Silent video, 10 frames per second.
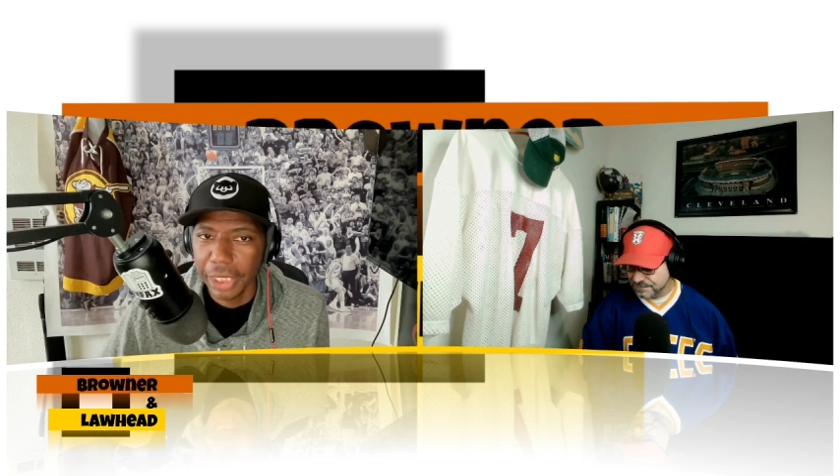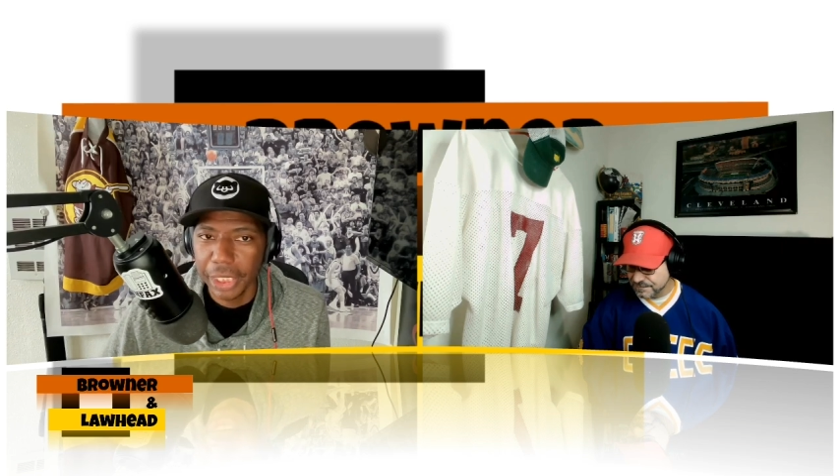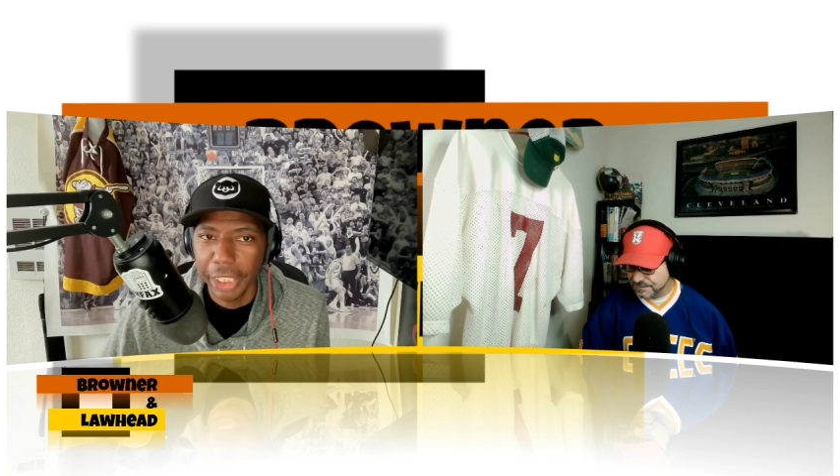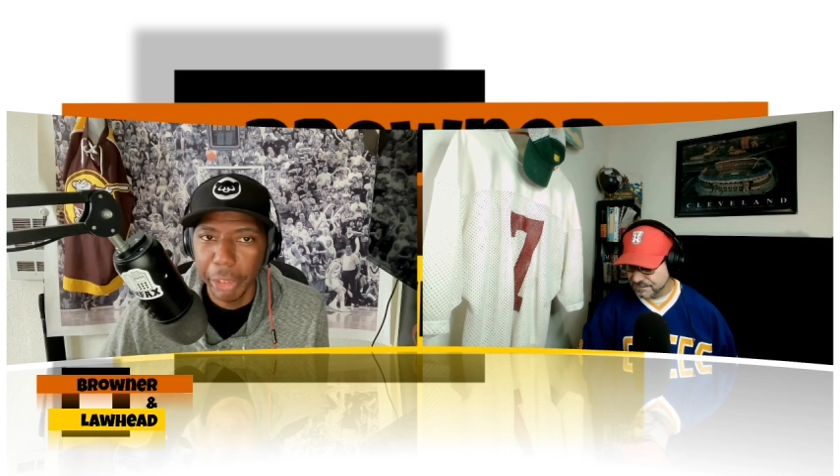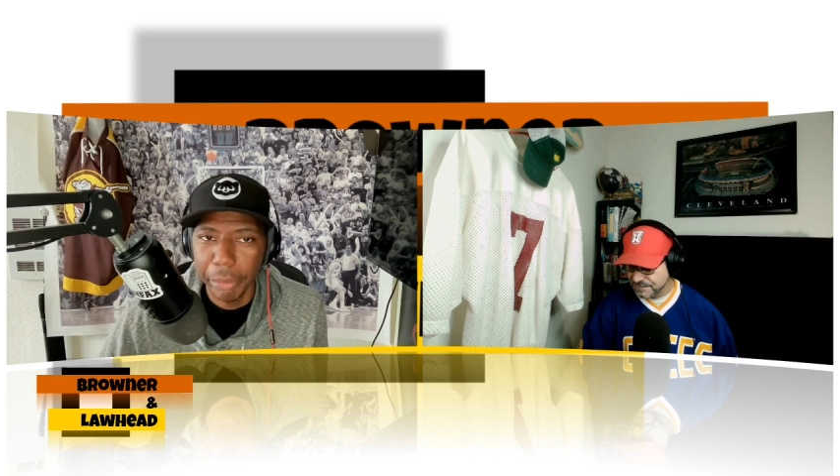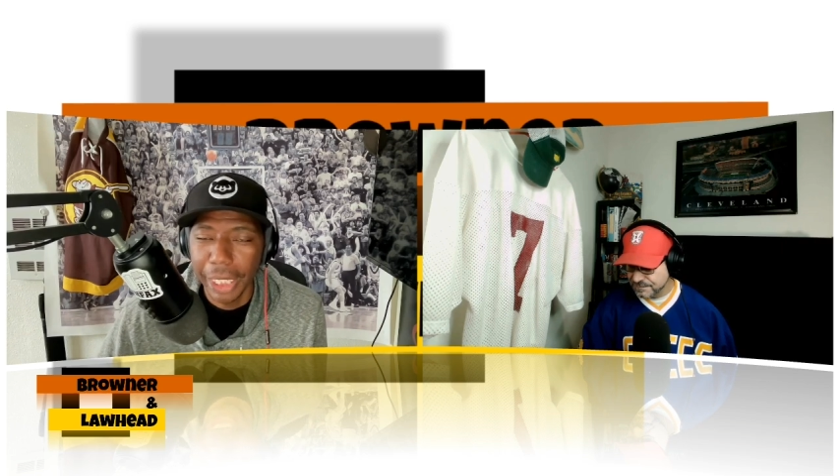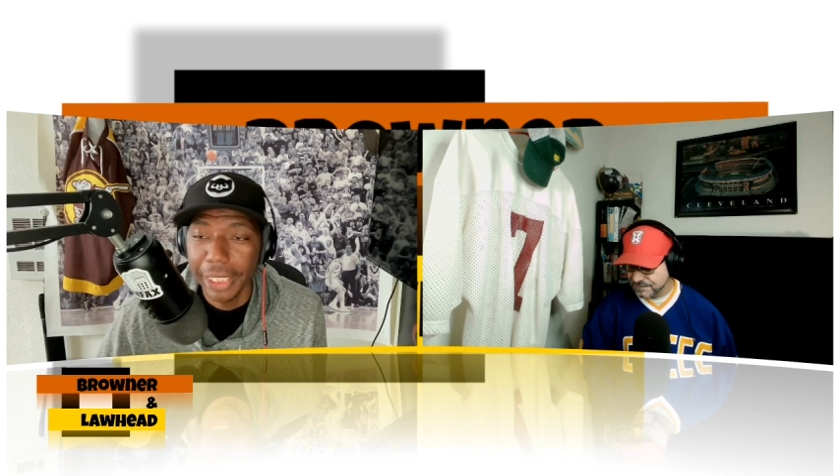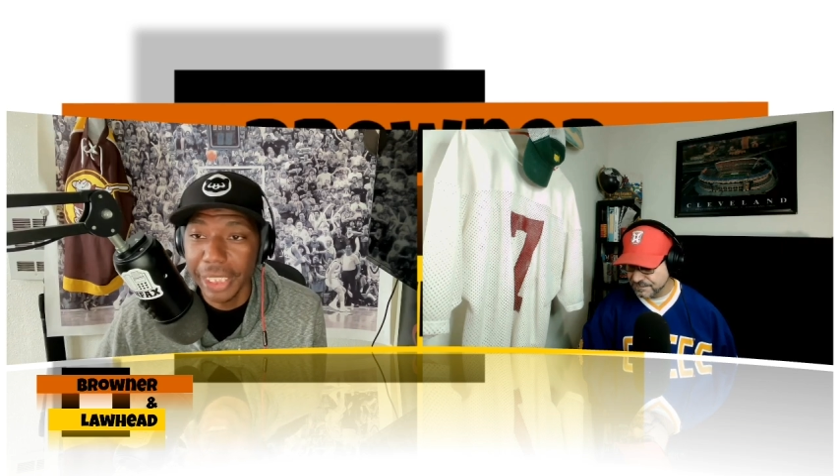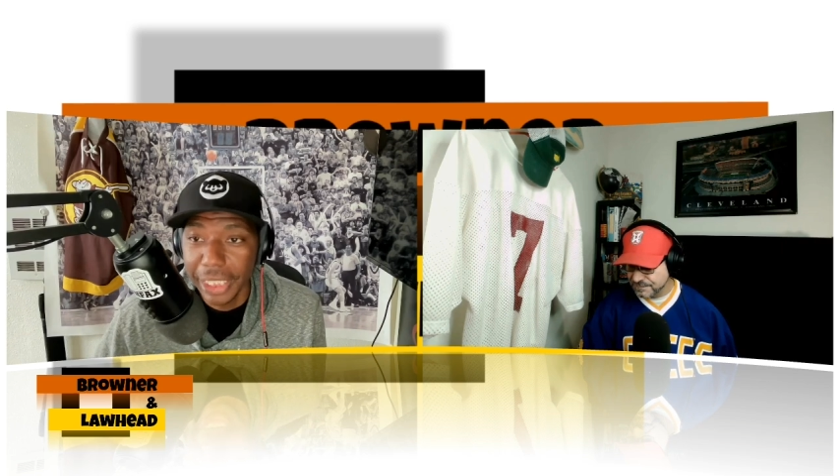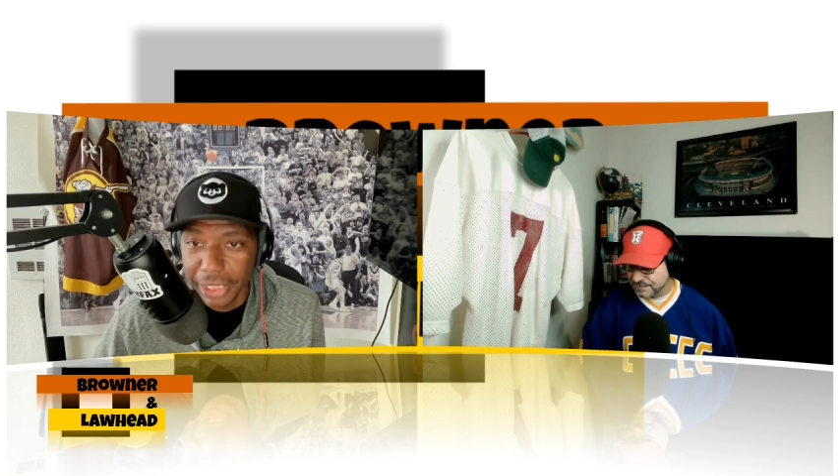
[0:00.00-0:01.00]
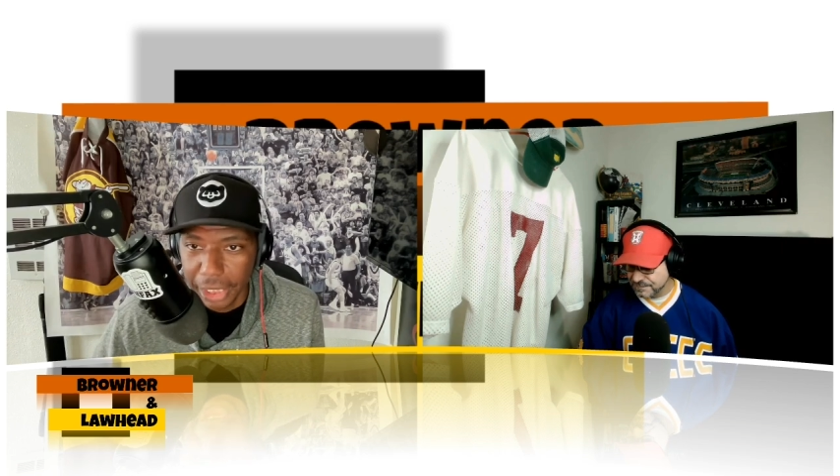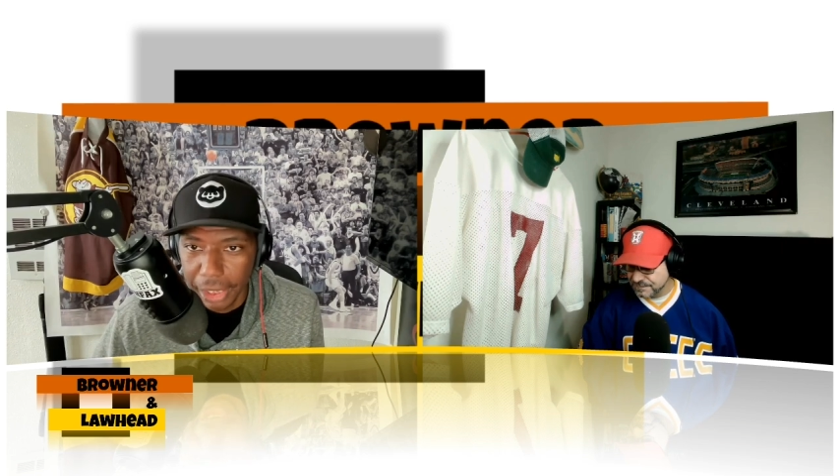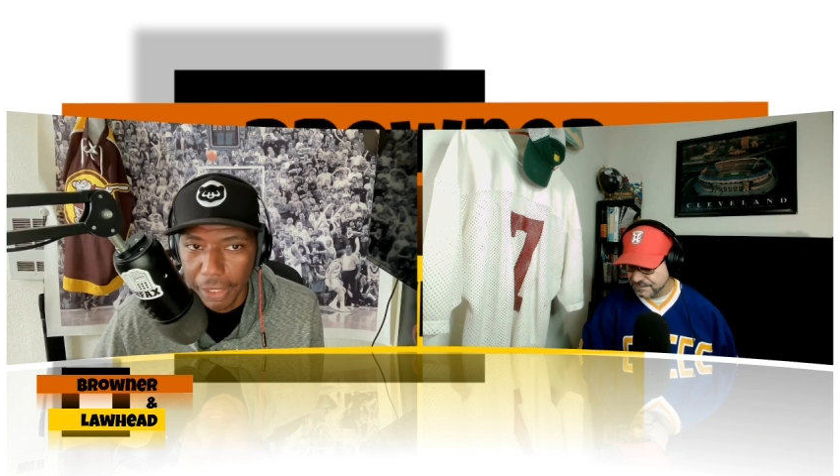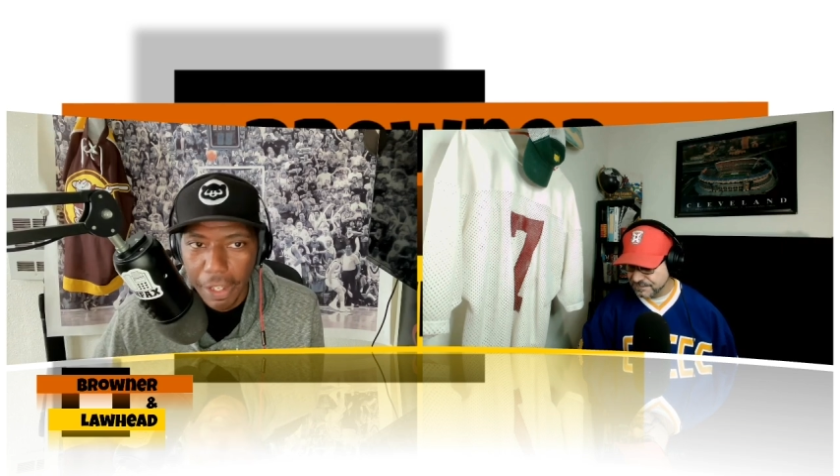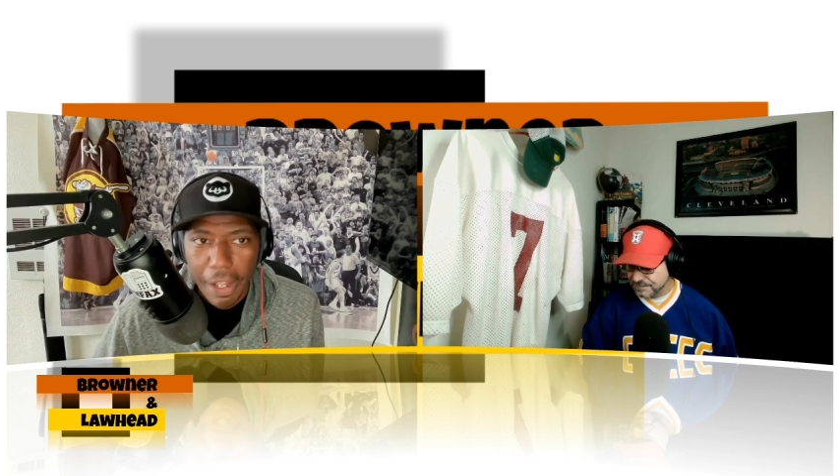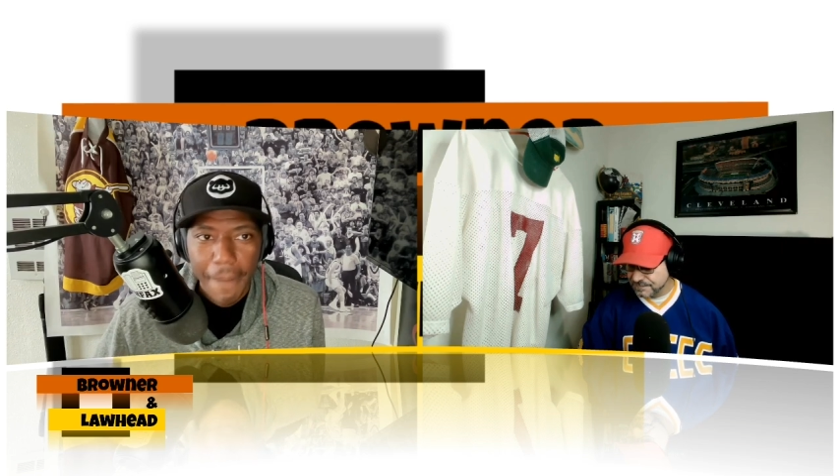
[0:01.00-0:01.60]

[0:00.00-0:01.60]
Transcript: I think the N B A needs it.